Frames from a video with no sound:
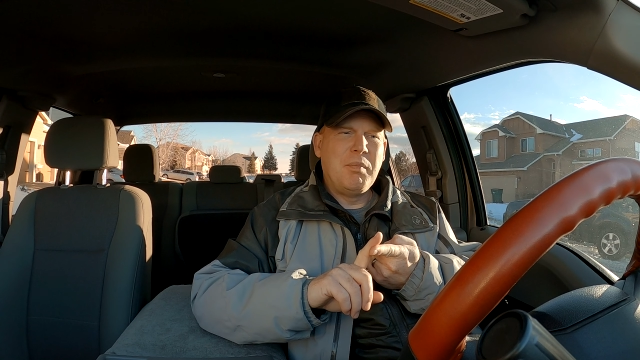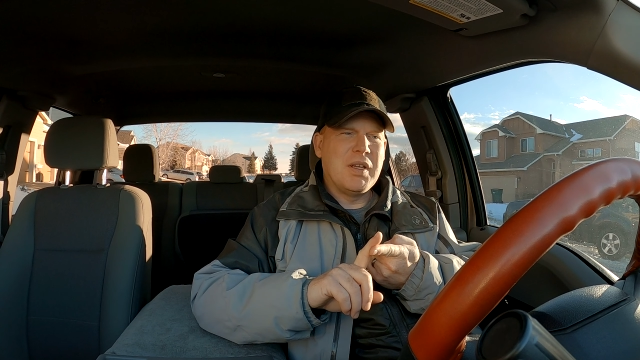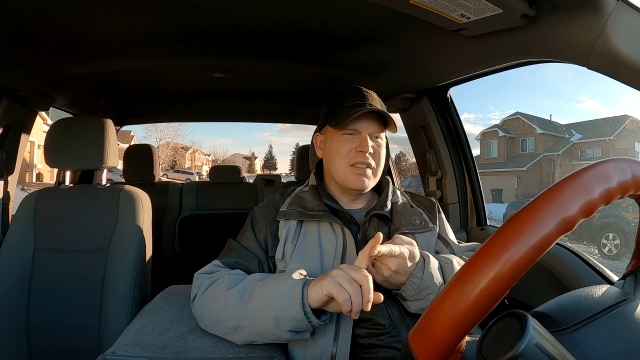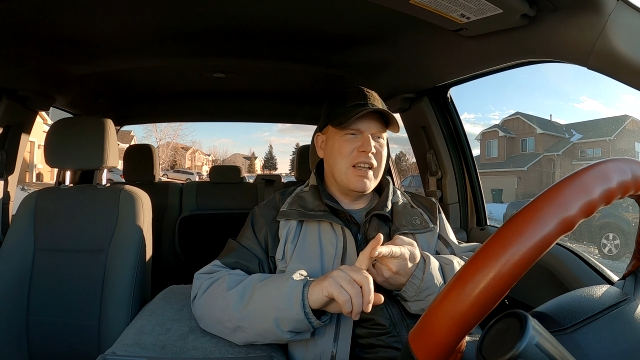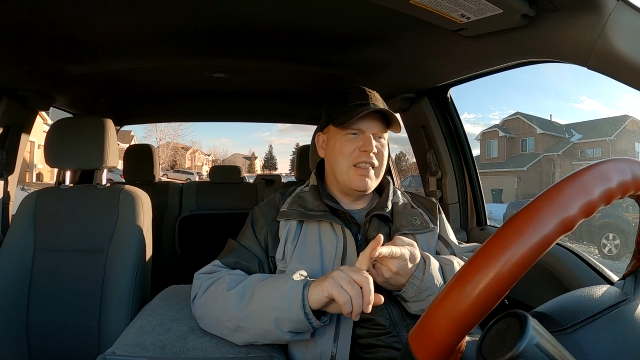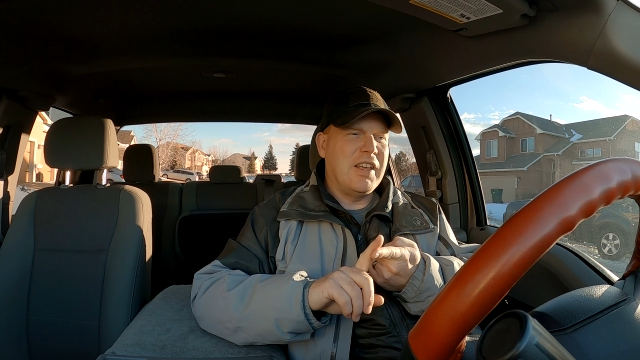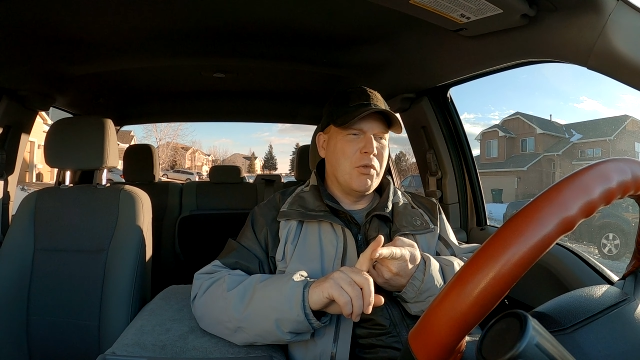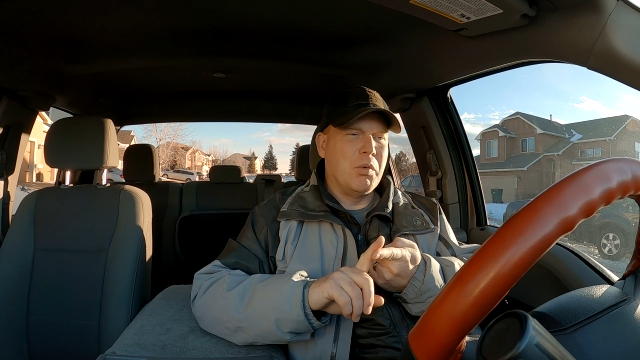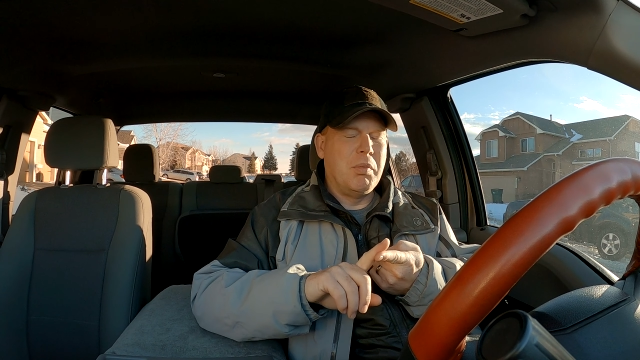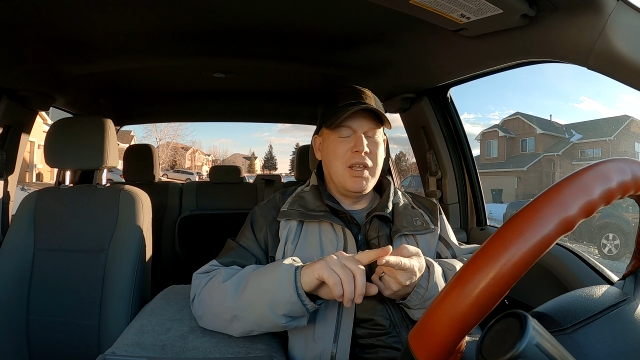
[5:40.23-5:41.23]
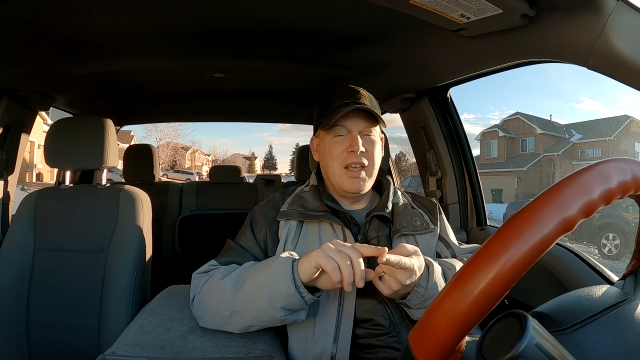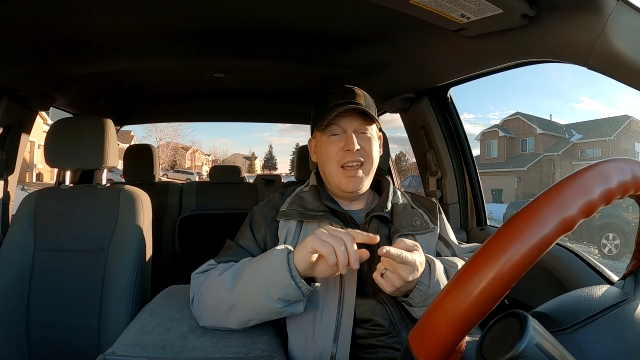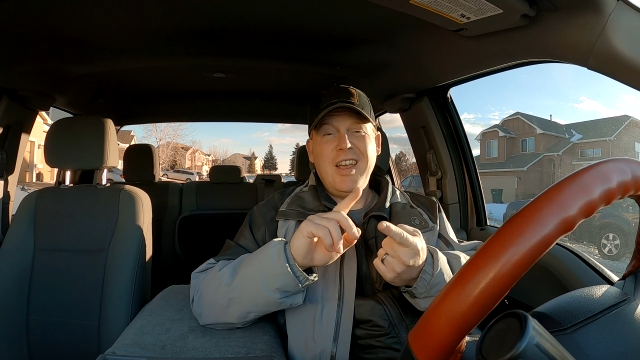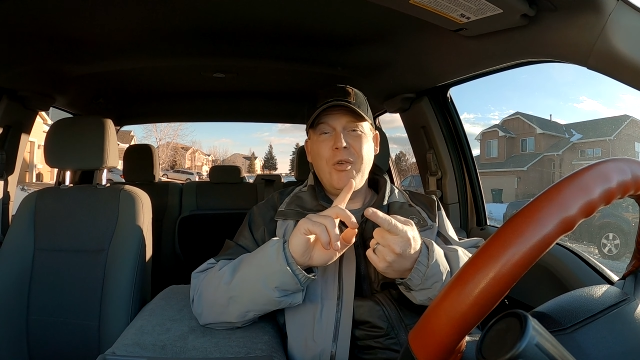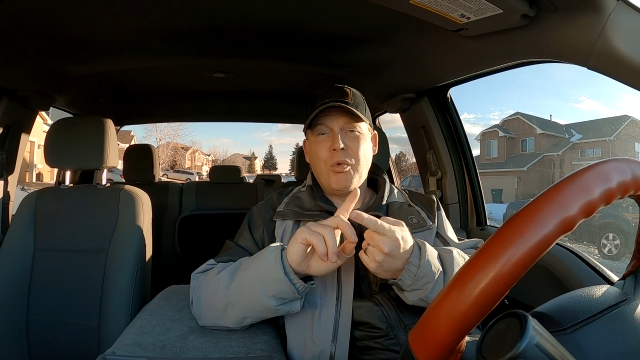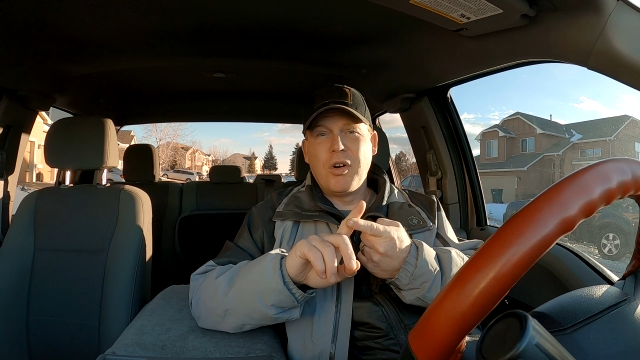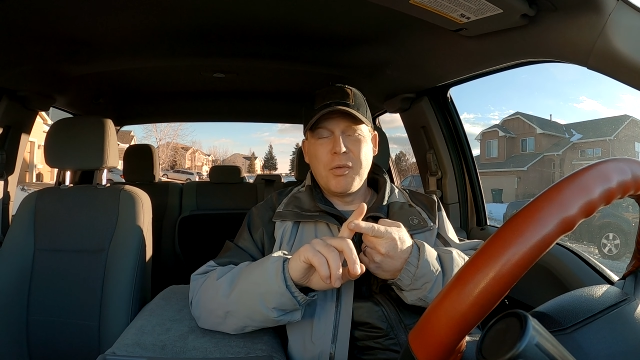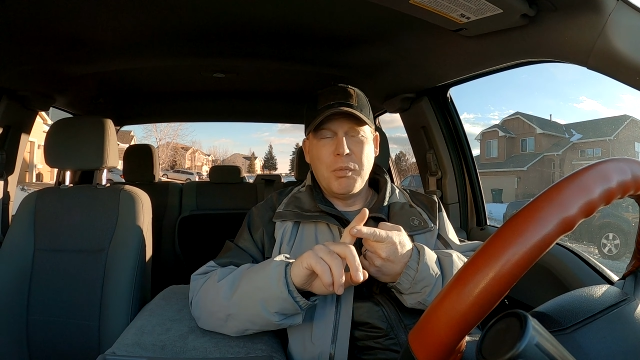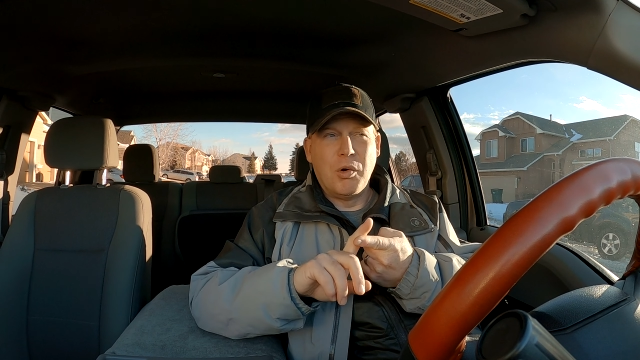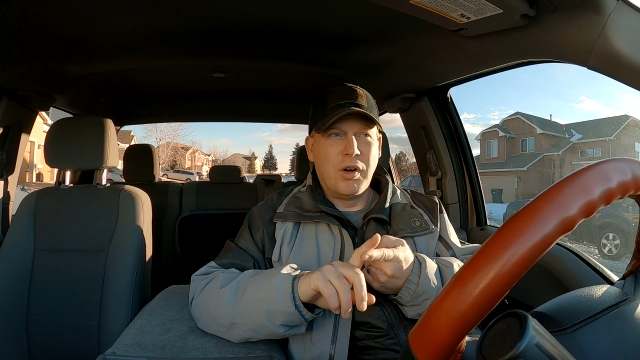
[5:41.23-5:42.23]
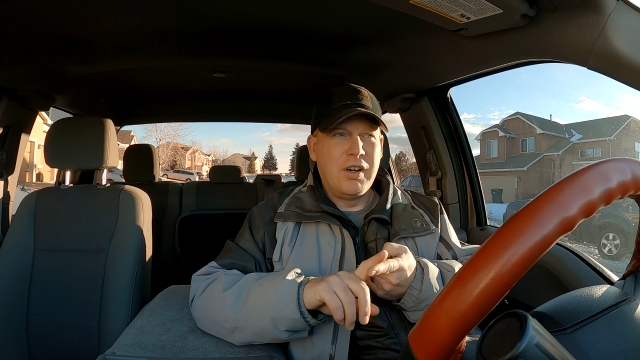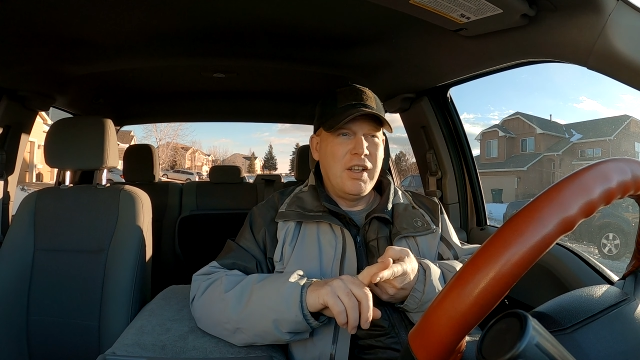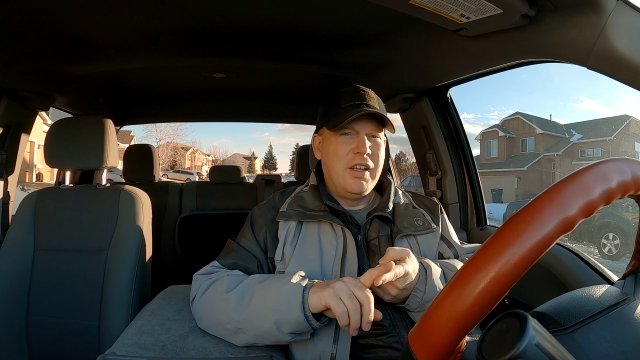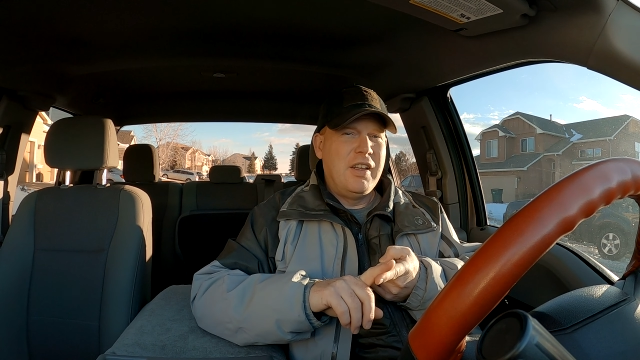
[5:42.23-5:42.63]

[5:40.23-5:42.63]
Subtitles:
because I think it will be A, worth more,